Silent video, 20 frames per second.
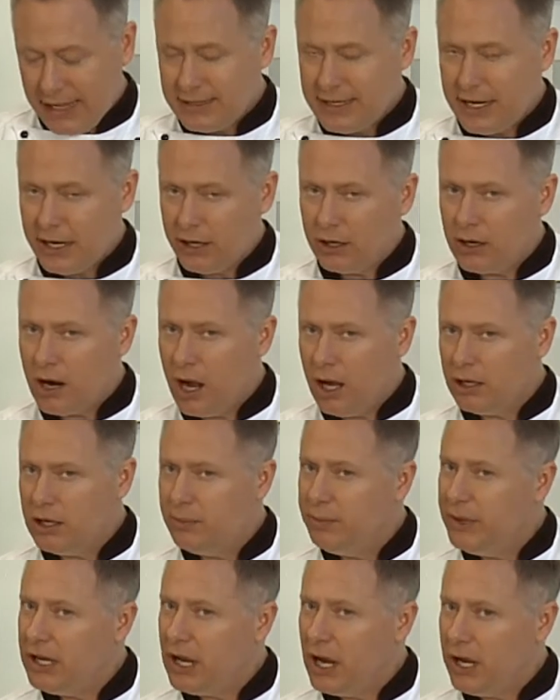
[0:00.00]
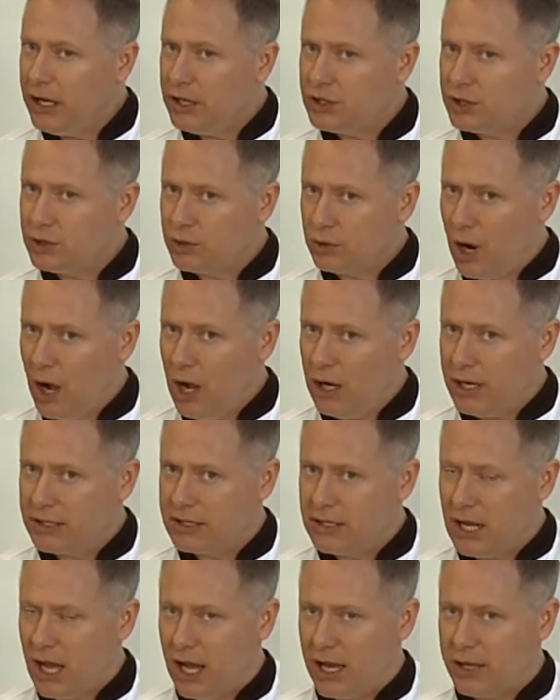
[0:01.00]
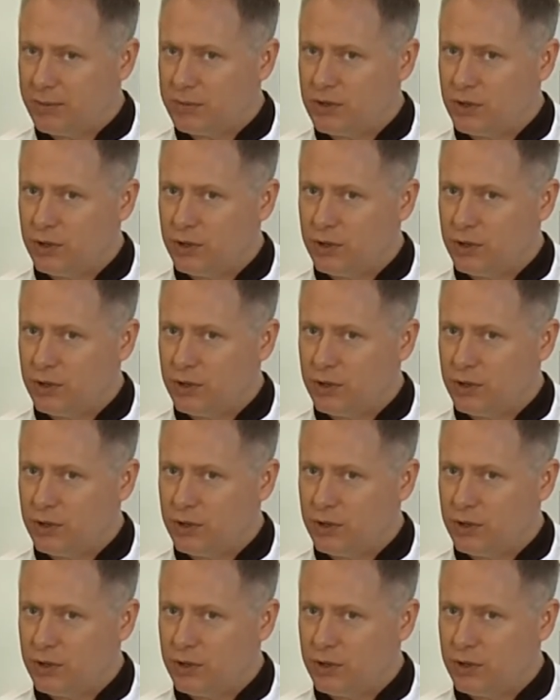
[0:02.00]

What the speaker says: Tarragon can be kind of strong at times,